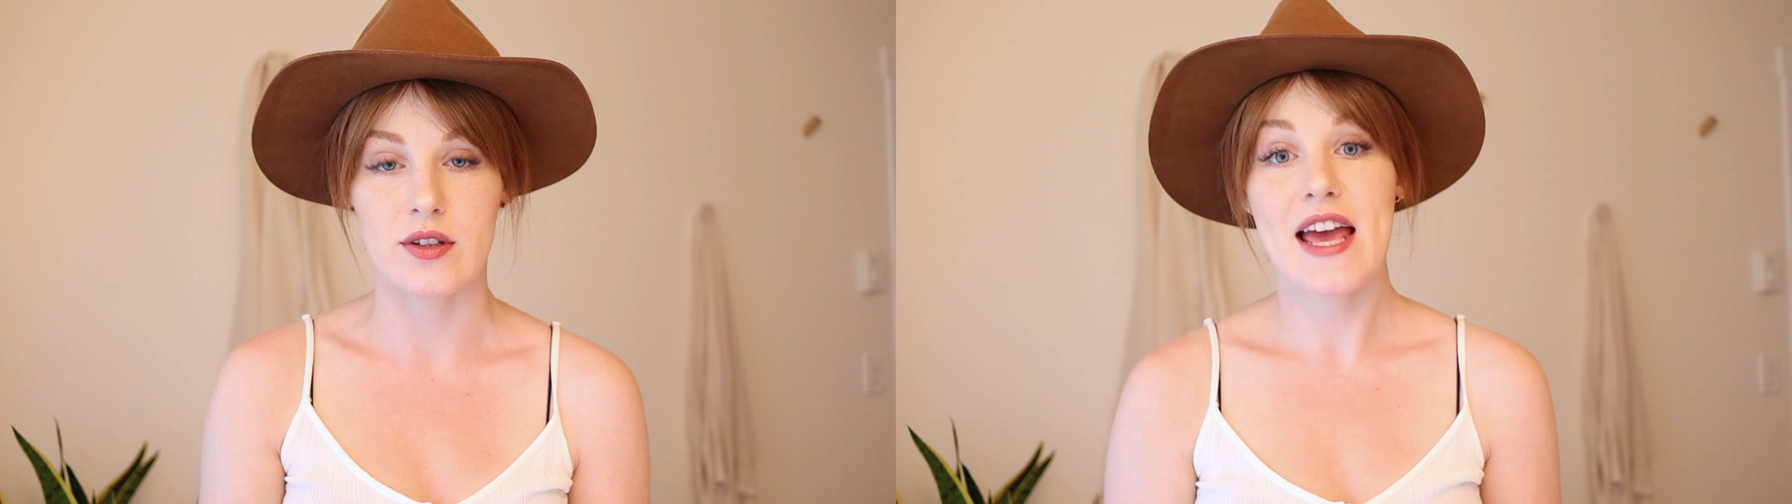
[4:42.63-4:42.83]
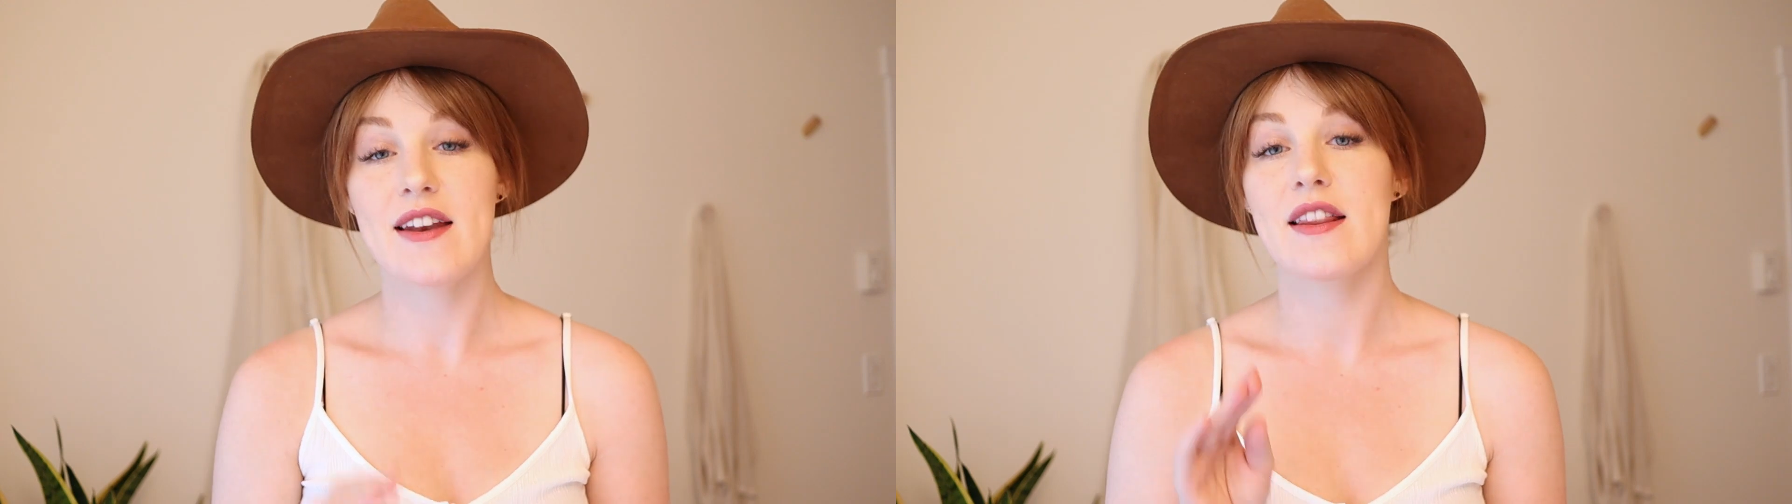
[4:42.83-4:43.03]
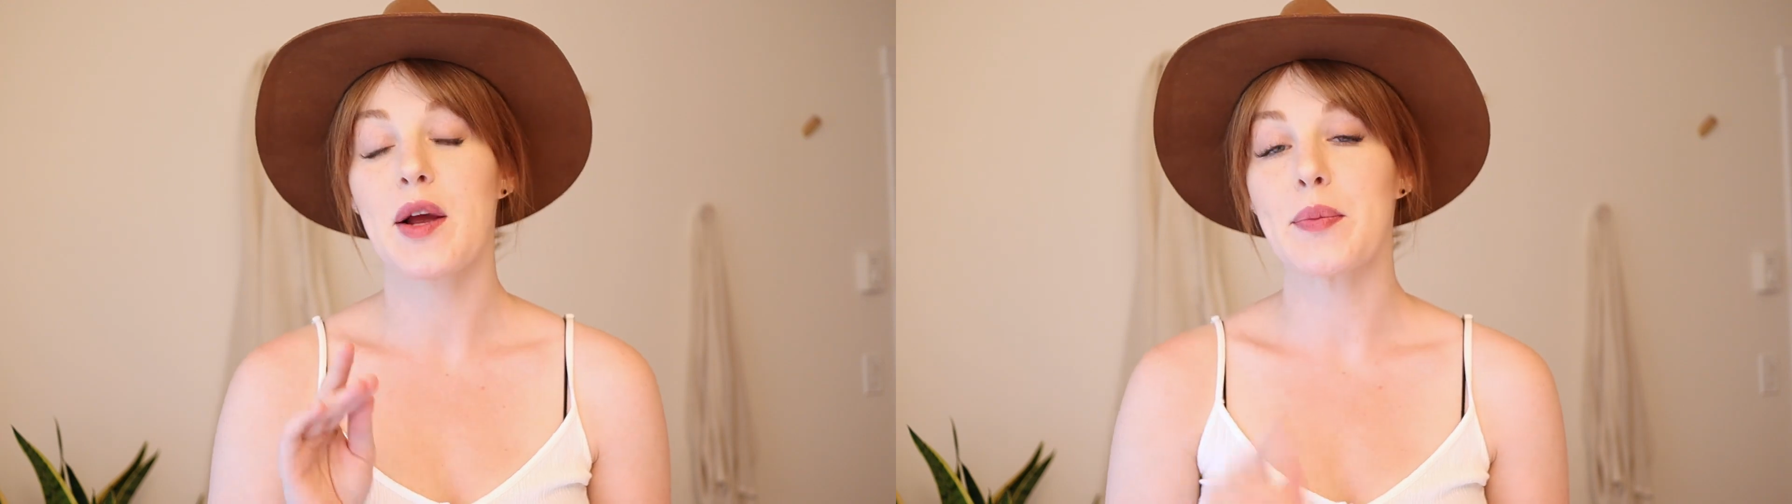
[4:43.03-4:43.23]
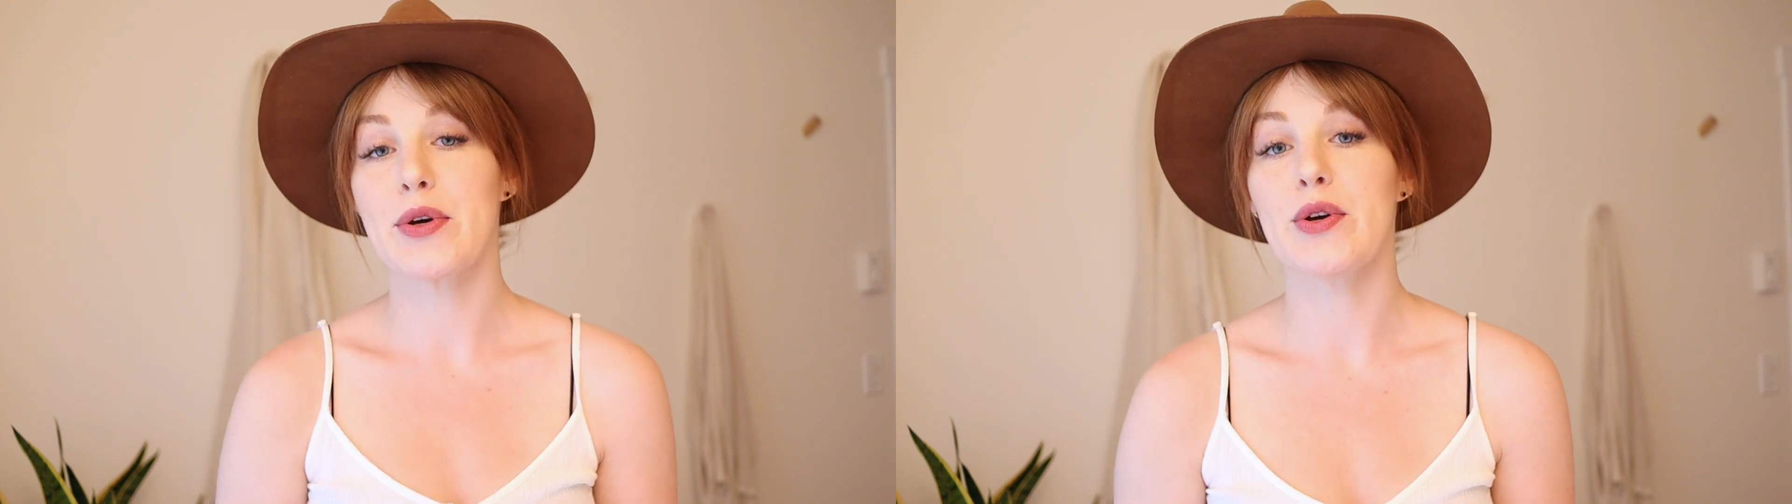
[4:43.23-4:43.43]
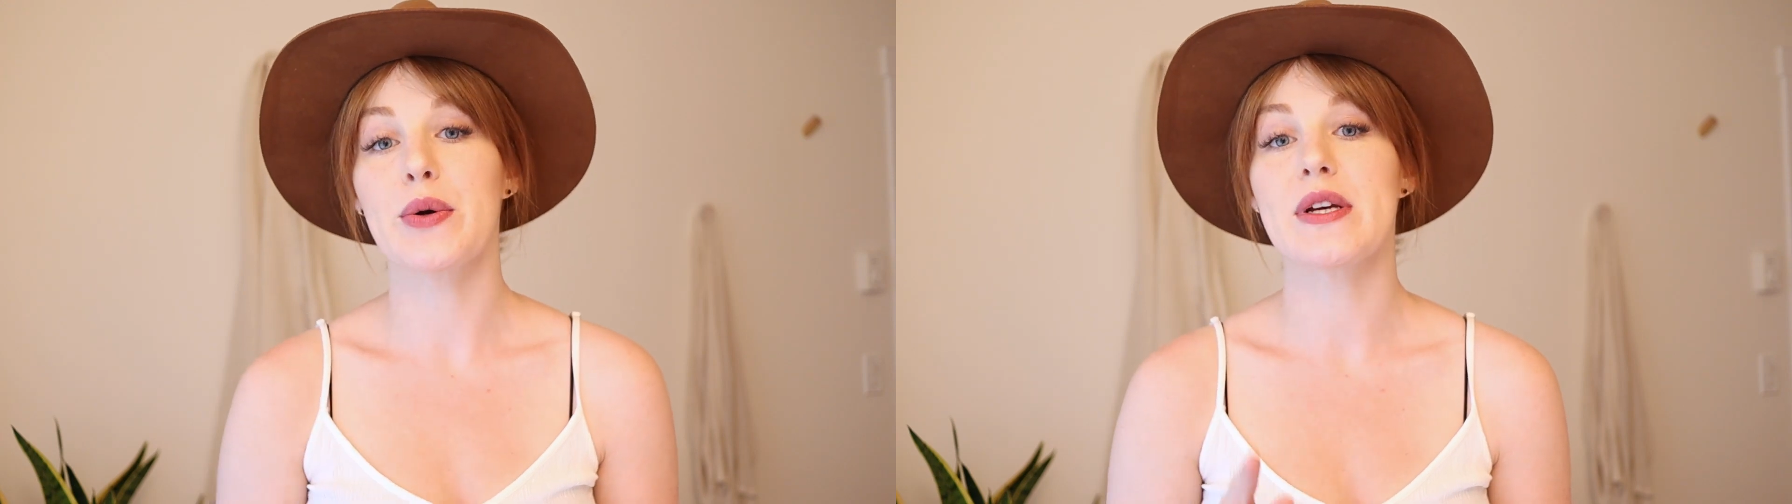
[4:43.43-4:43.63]
then their
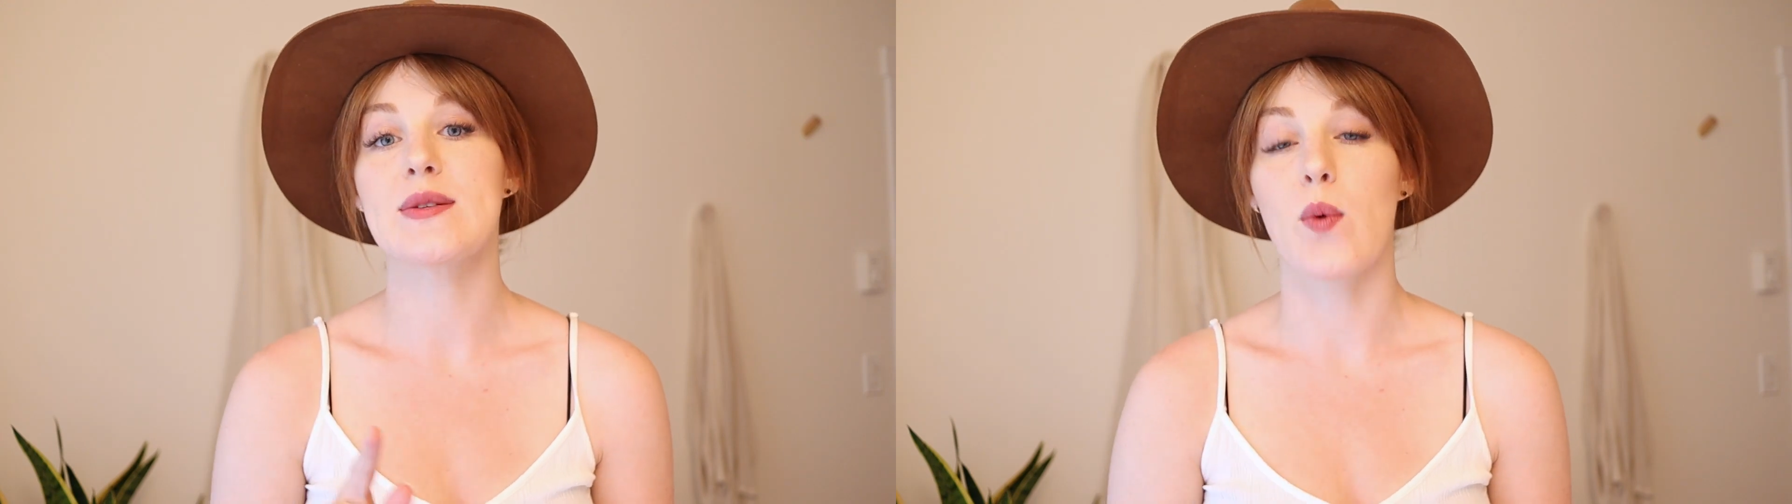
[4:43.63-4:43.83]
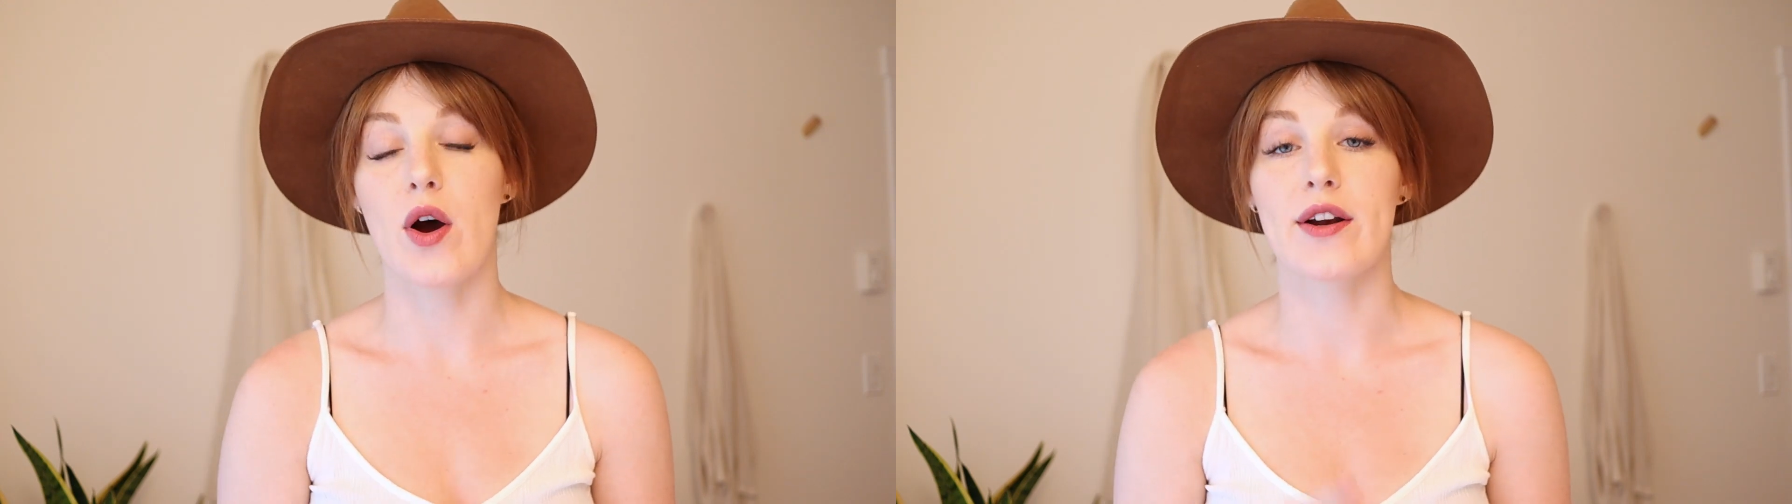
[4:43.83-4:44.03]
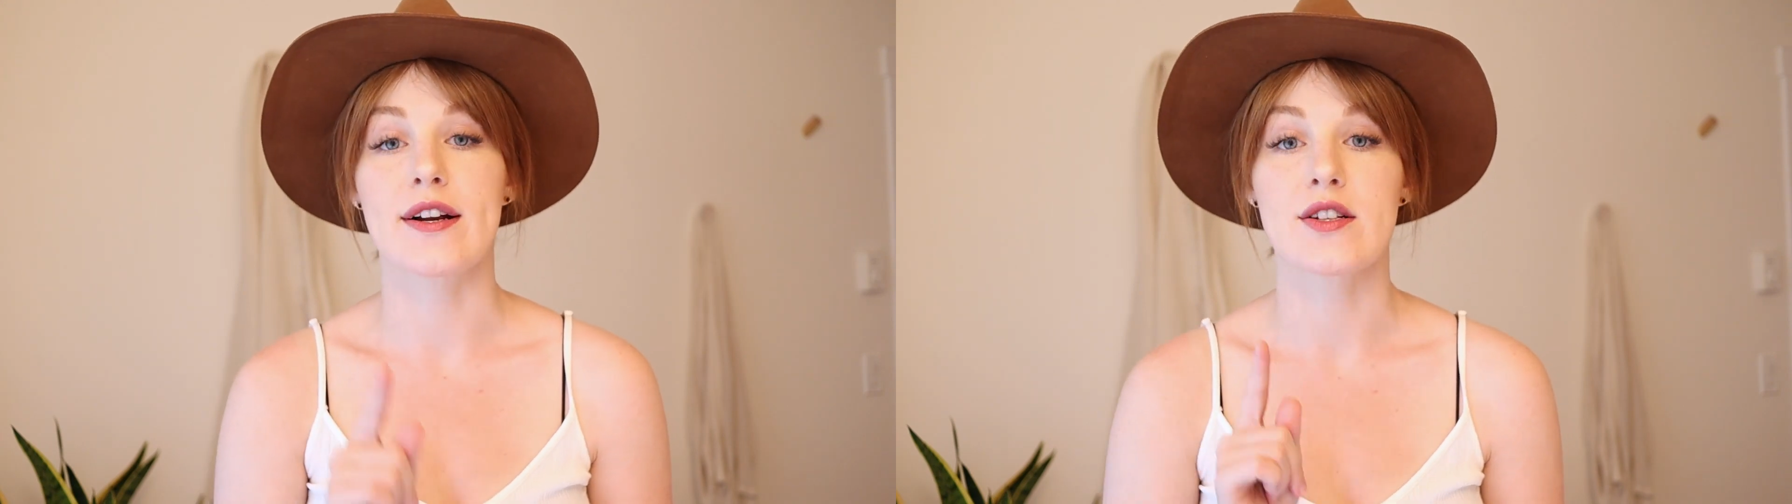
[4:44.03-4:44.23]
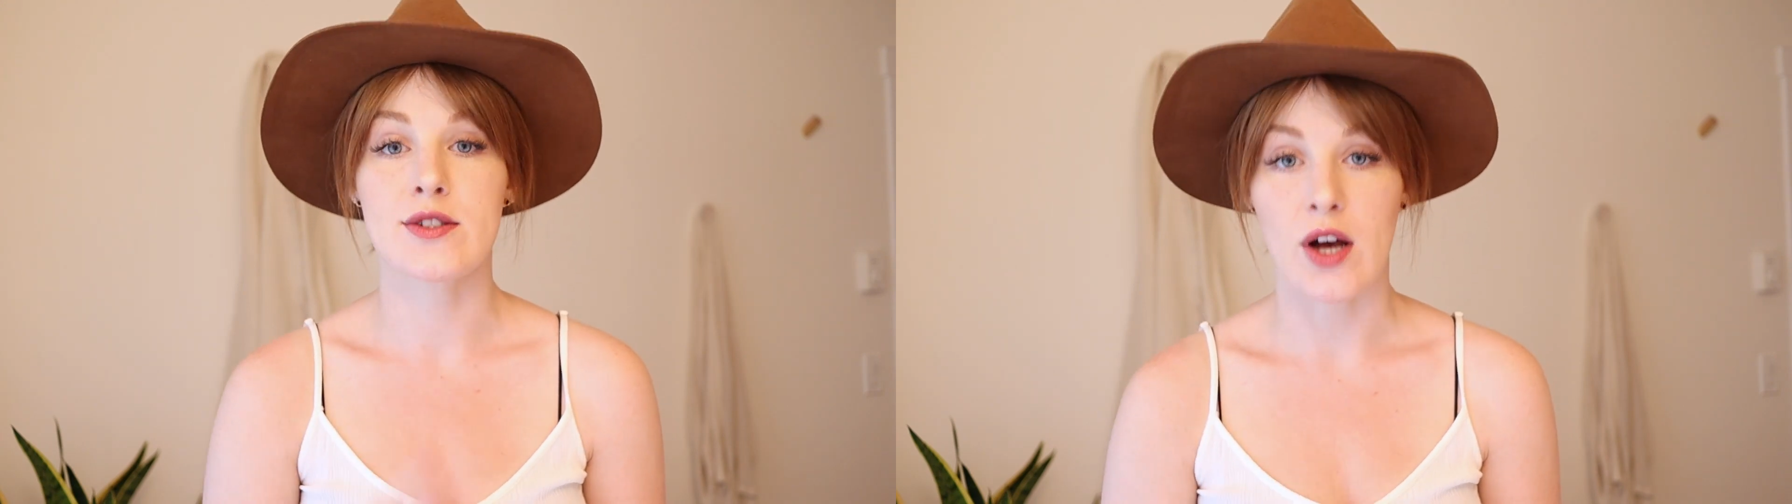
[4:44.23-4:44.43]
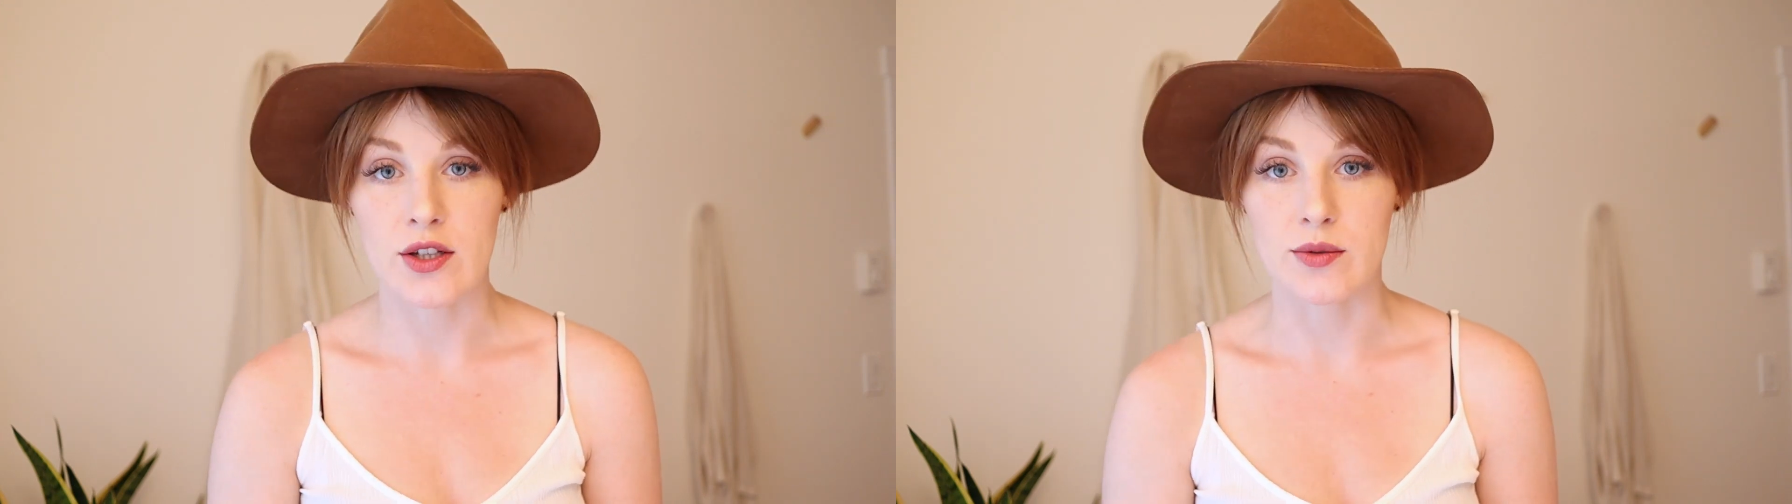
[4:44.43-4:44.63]
poo is water
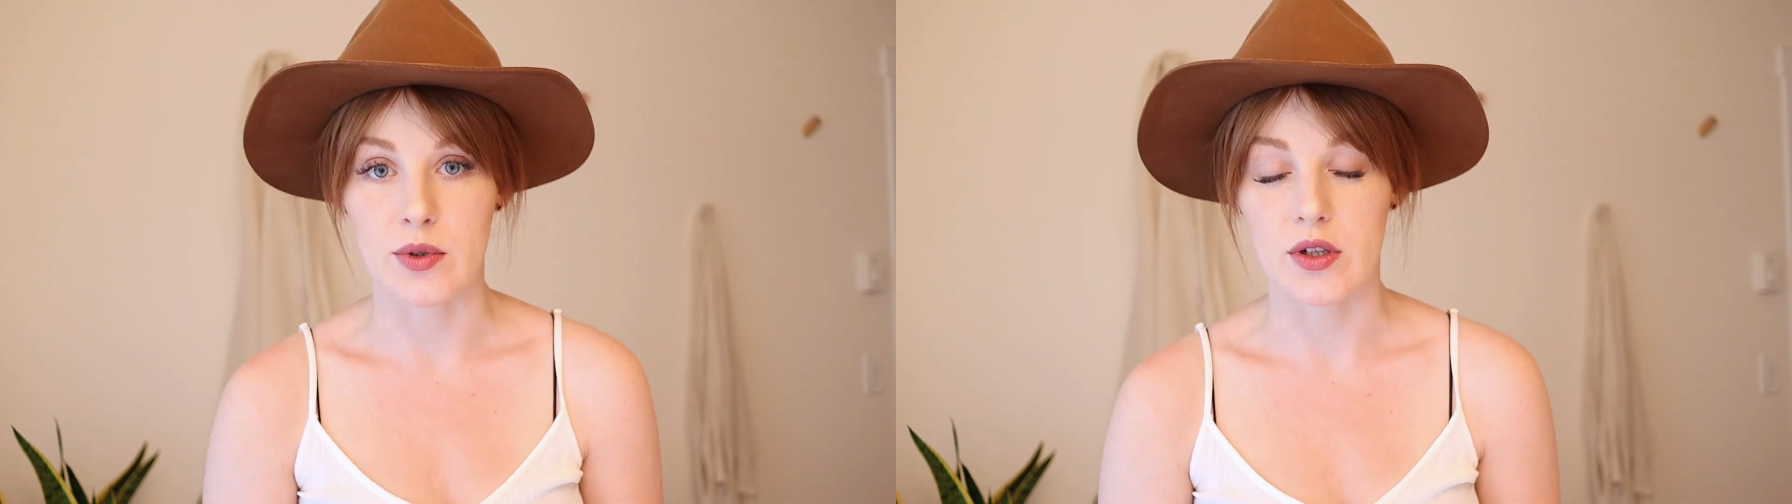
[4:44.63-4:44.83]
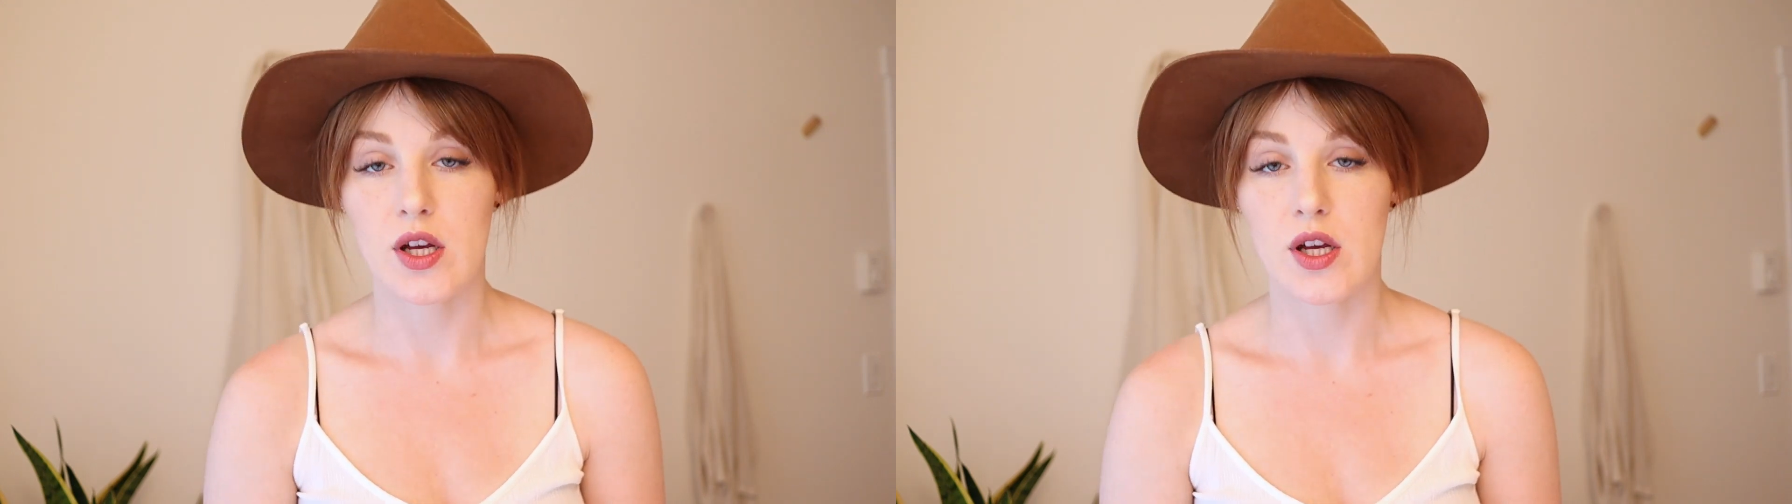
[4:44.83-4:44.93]
soluble.